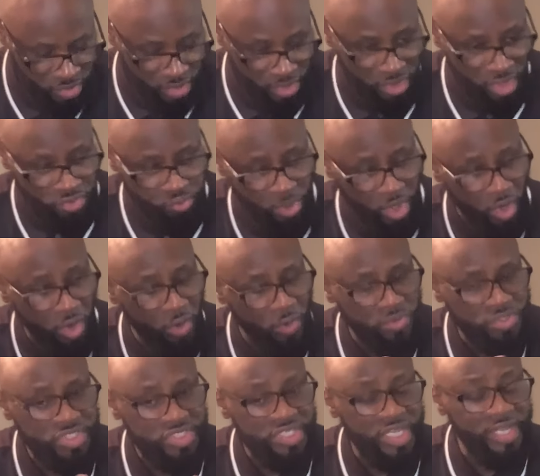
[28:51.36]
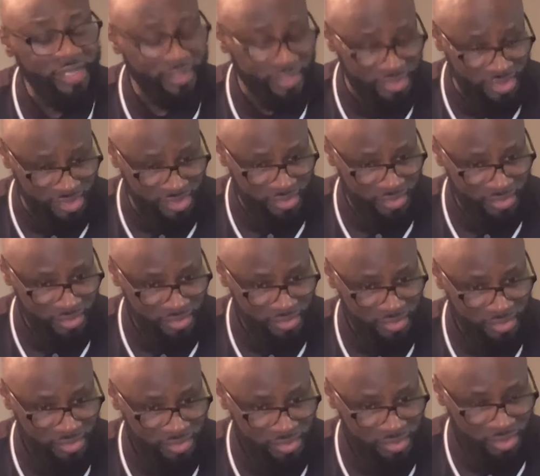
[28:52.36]
because we all sinners.
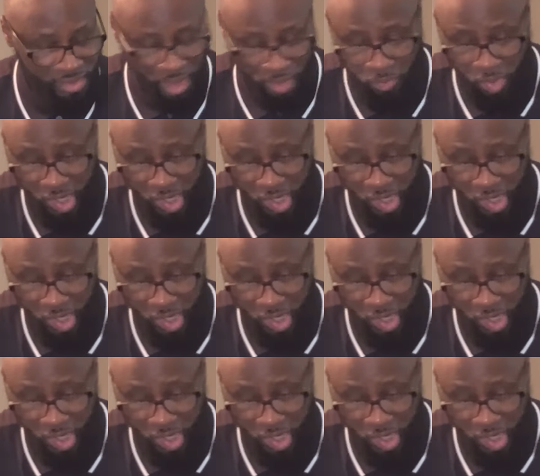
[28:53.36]
Mm-hmm. And